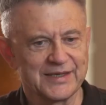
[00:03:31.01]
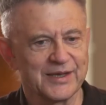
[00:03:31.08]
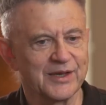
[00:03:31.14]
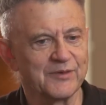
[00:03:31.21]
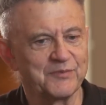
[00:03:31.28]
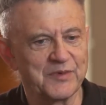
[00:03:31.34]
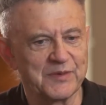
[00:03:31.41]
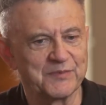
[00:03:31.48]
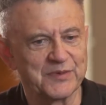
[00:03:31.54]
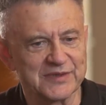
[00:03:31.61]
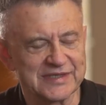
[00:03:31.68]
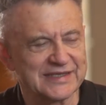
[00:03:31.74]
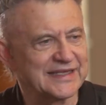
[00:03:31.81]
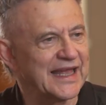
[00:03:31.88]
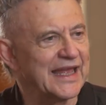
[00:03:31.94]
Young
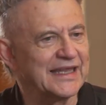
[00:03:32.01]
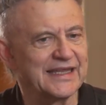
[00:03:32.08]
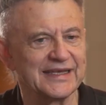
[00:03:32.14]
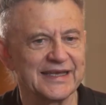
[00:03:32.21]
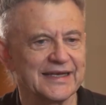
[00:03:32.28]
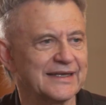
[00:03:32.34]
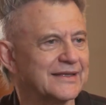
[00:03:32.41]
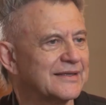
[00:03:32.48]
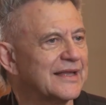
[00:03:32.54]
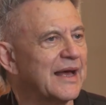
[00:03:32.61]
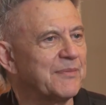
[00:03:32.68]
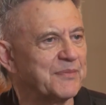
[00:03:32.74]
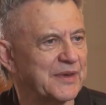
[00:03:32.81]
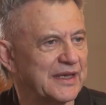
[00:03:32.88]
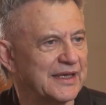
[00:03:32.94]
people standing and
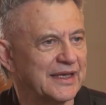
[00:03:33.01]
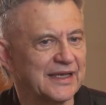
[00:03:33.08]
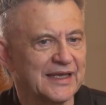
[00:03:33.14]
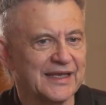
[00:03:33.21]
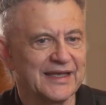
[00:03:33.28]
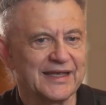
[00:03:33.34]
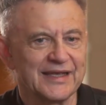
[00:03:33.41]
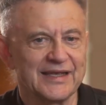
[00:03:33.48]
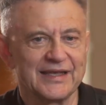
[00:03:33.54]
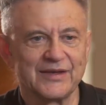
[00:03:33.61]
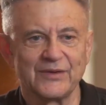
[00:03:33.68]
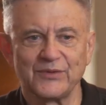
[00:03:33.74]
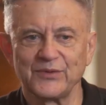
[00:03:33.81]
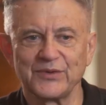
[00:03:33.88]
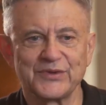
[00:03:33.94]
clapping,
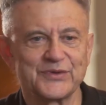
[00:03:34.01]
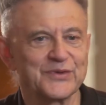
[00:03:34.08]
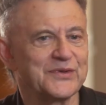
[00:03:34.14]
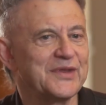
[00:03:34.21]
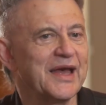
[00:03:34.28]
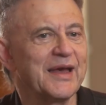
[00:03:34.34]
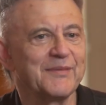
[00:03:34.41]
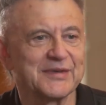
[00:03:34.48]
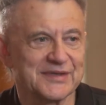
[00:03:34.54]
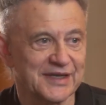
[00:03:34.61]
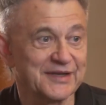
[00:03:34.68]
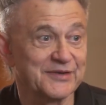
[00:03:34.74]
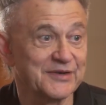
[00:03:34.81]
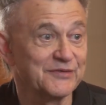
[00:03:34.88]
to them is like